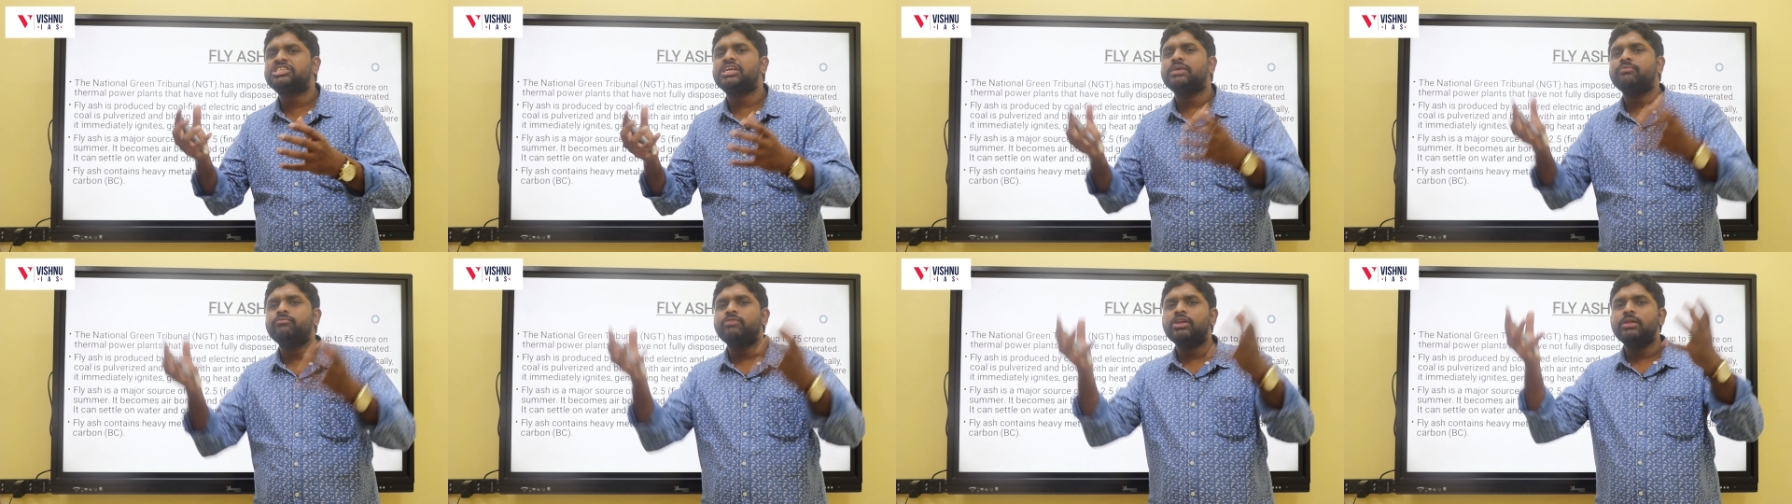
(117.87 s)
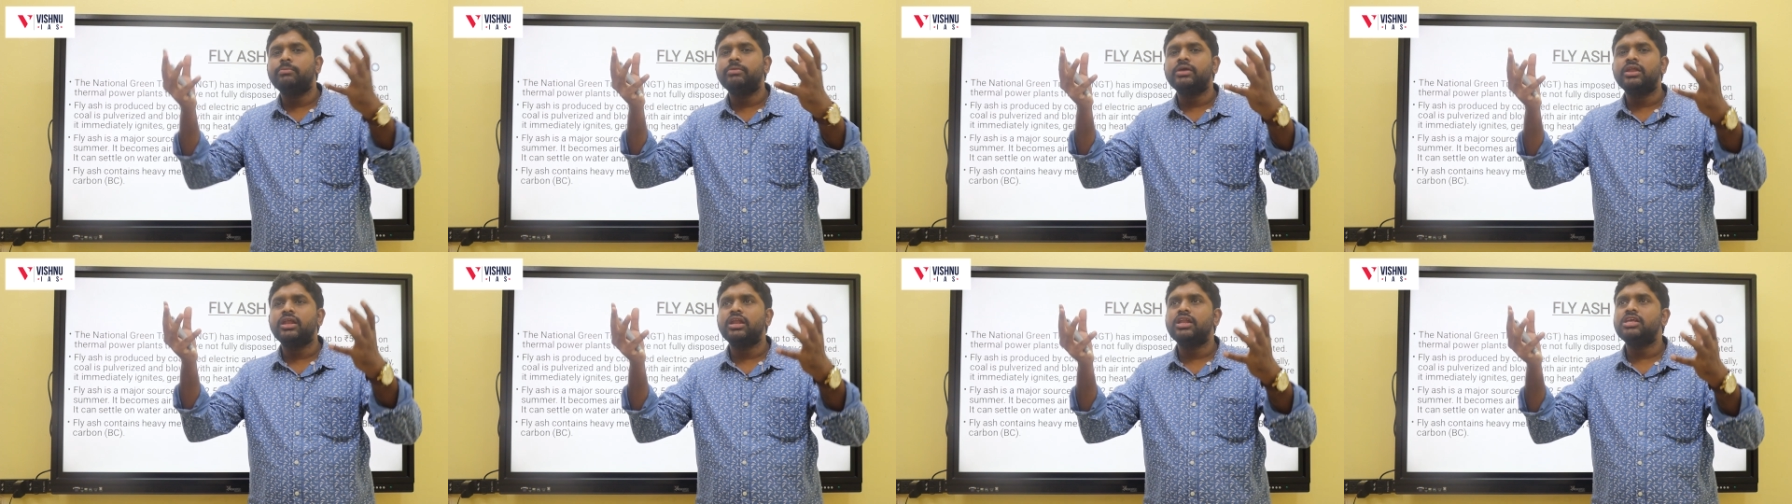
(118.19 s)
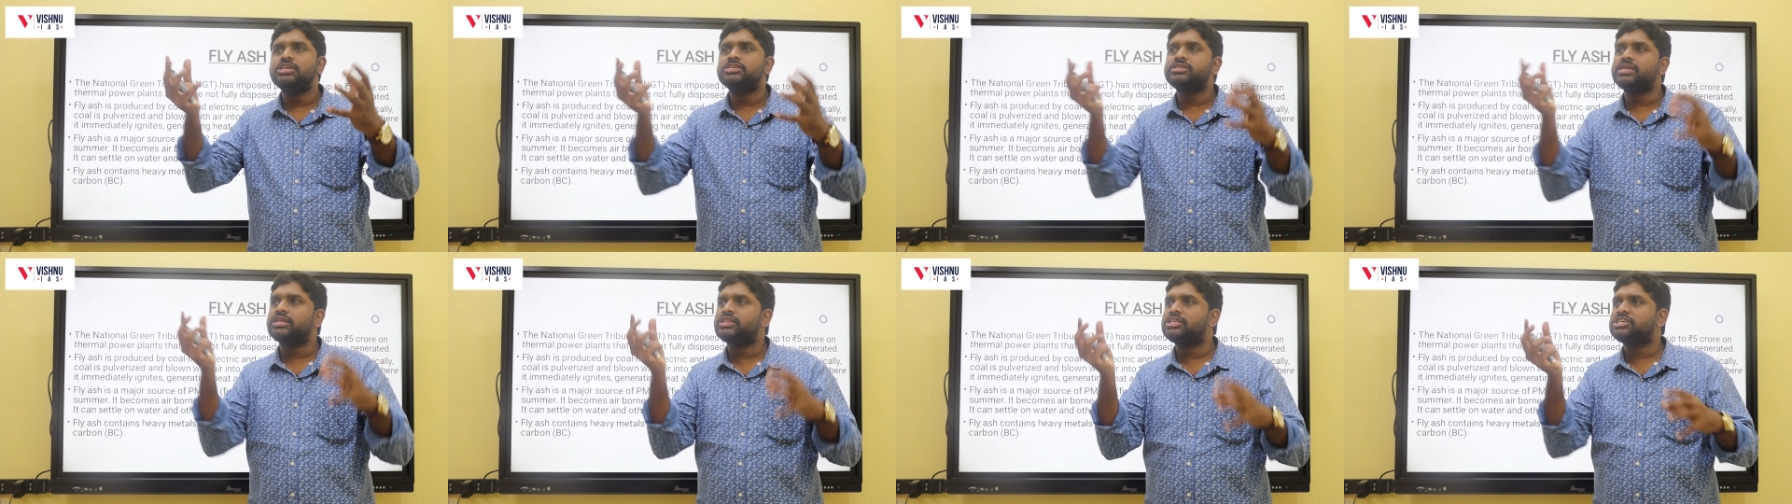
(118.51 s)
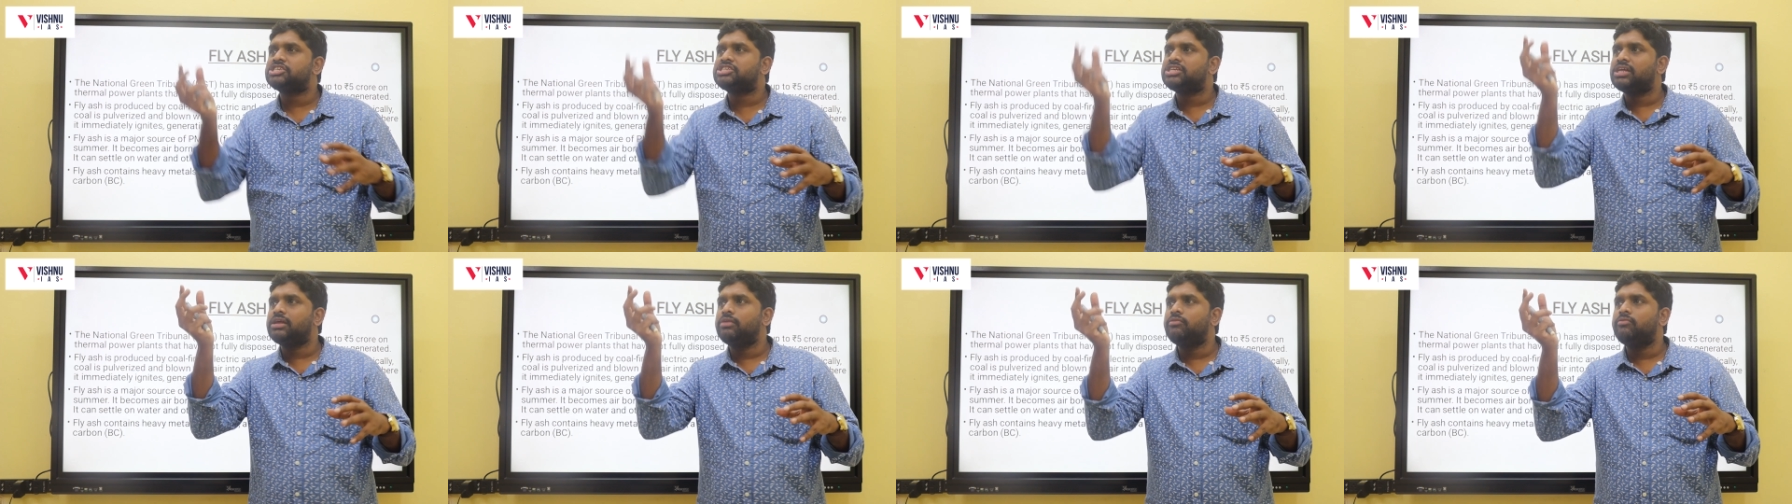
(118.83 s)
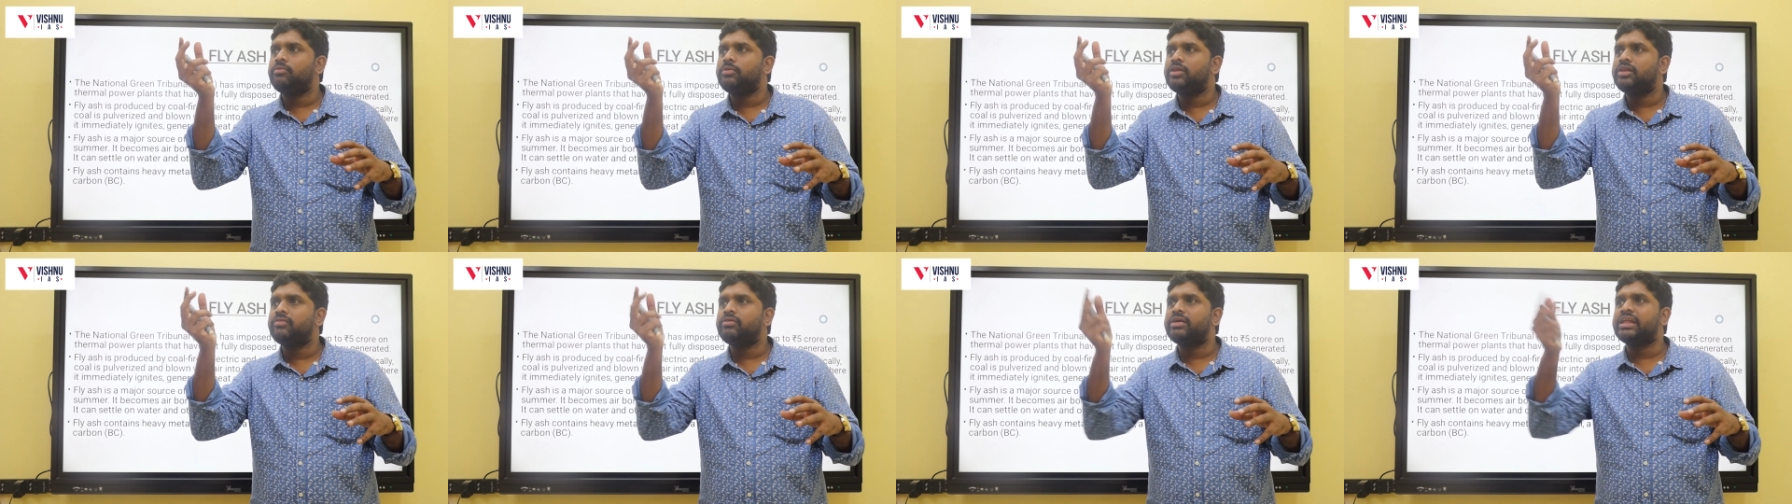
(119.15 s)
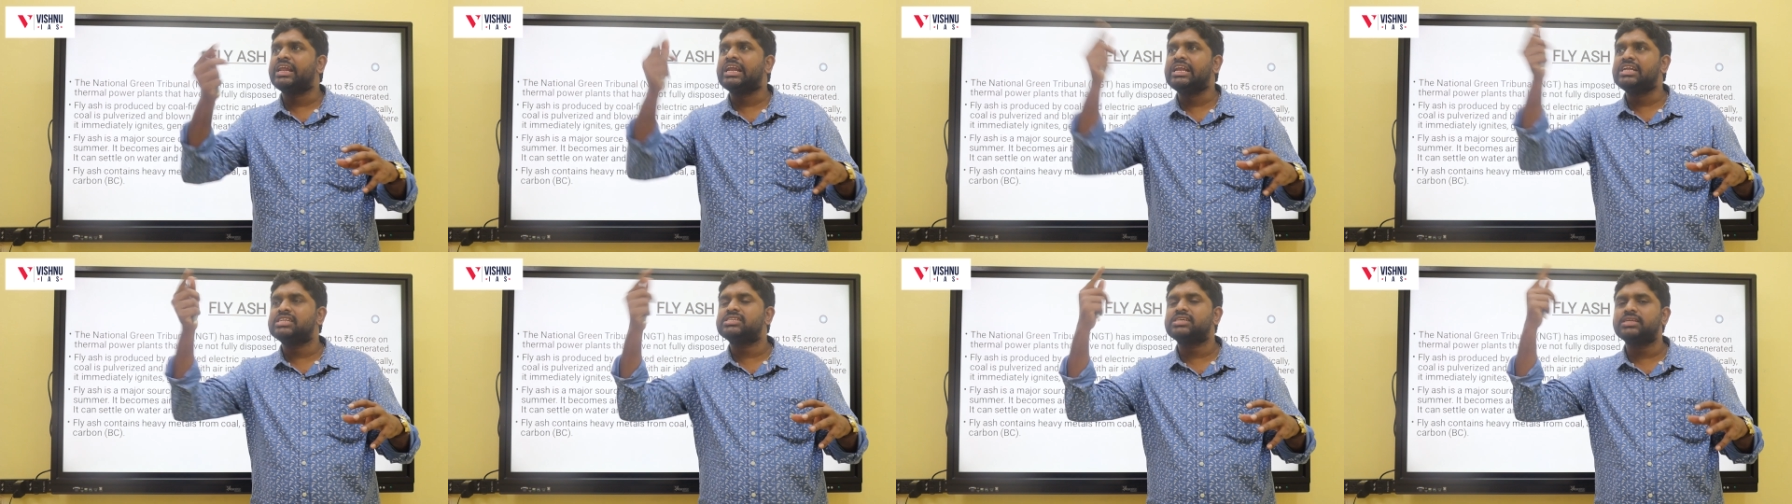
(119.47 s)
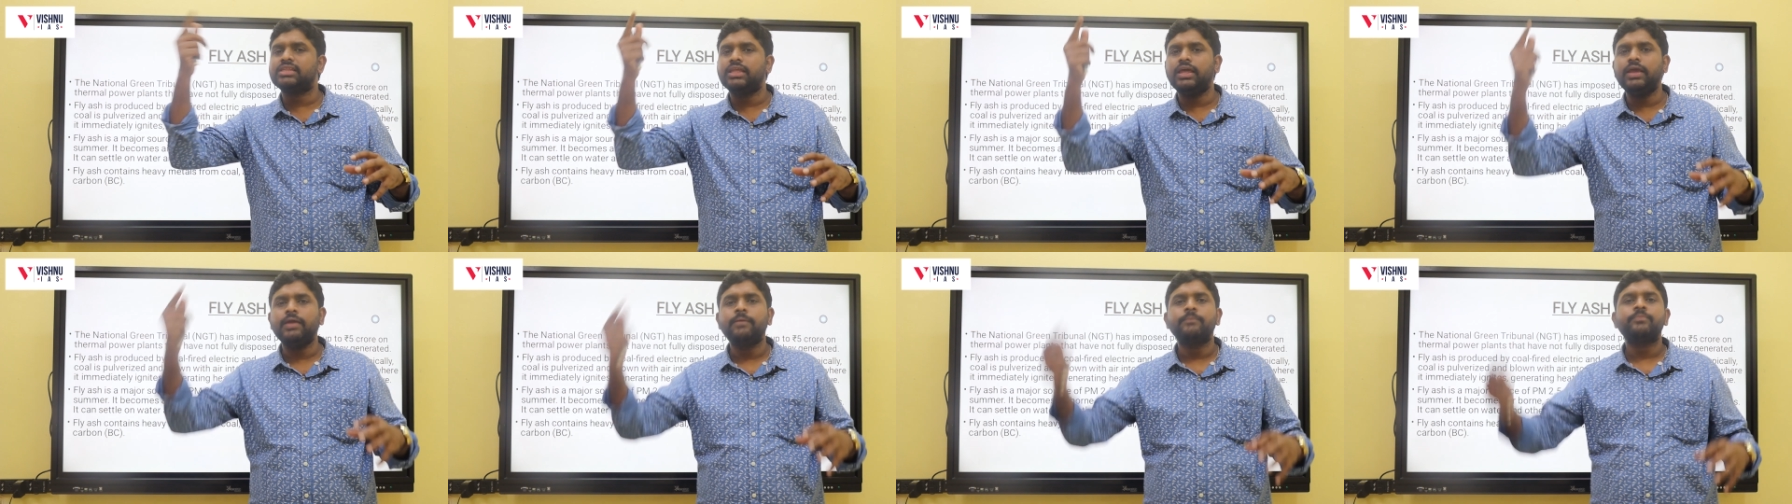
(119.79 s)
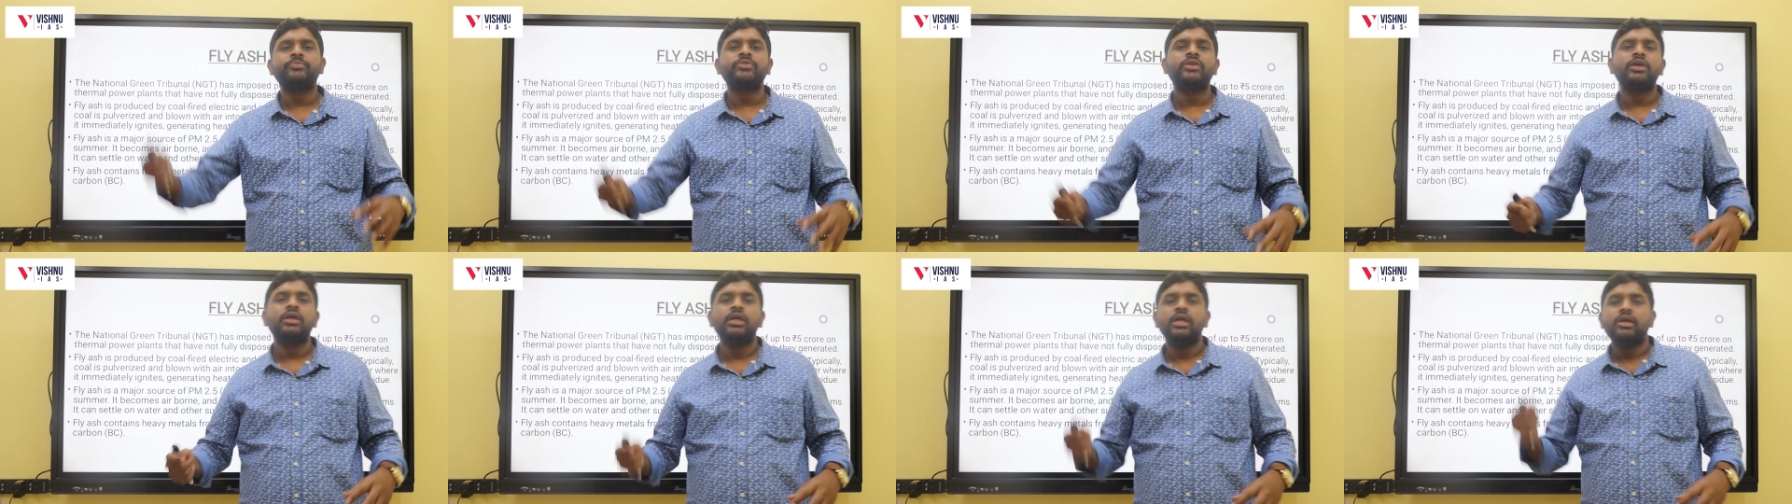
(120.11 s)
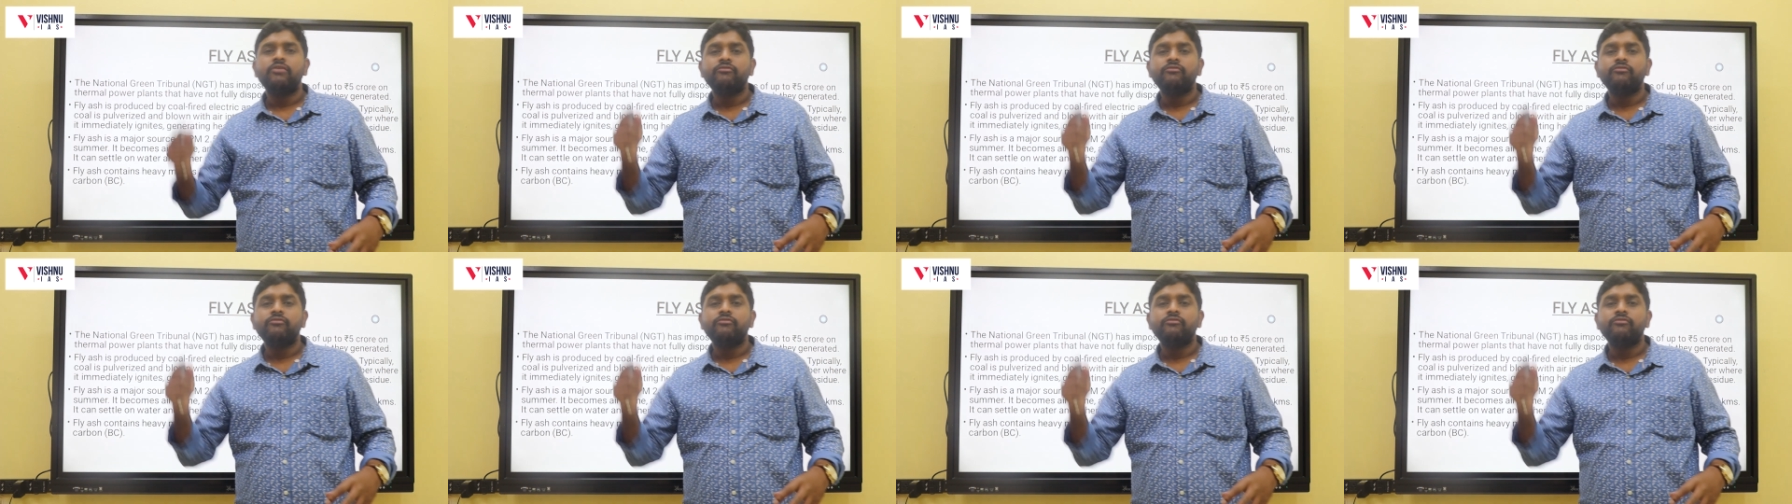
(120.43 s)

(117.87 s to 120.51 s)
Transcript: steam will be released and the steam will be releasing the,